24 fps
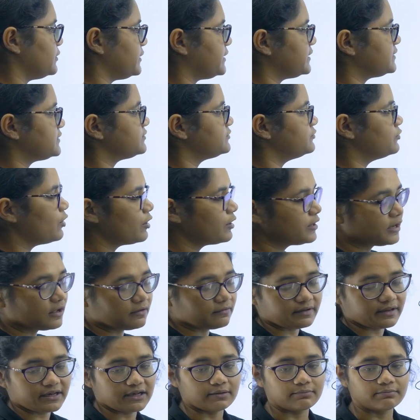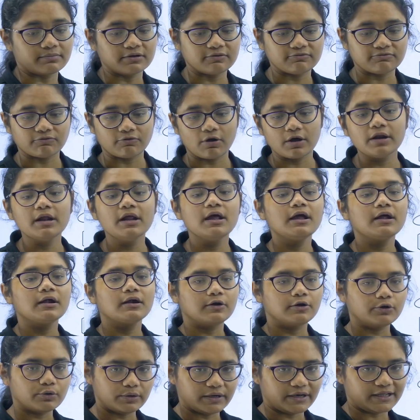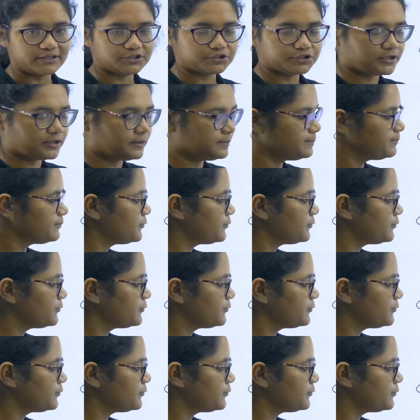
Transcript: so it is not available for donation.